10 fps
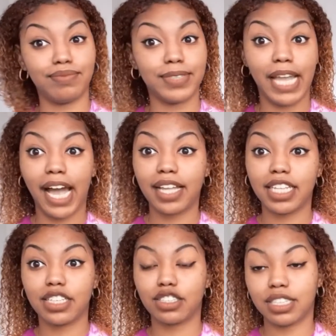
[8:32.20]
Yeah,
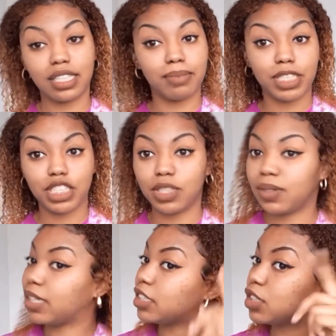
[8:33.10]
there's nothing much to it.
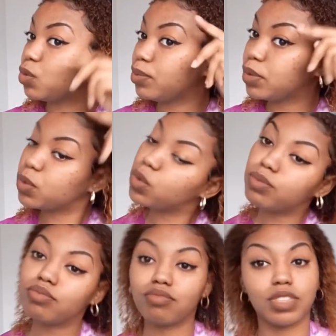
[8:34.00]
I just swoop
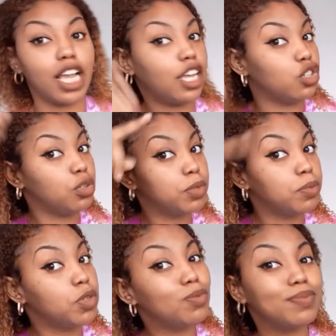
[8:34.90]
and doop.